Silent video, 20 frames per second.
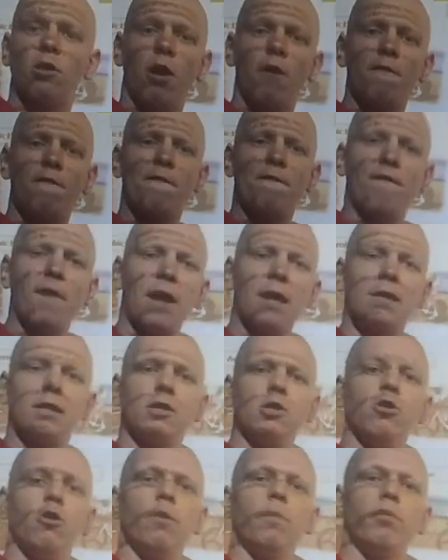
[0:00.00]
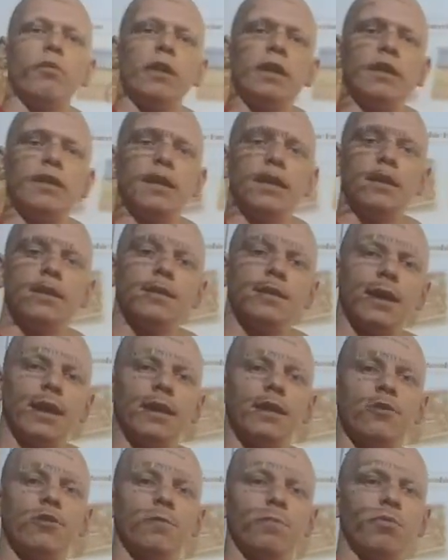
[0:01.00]
how fast you're breathing, that
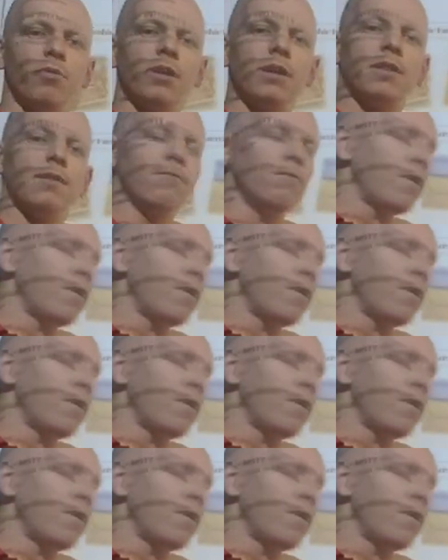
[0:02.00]
is your breathing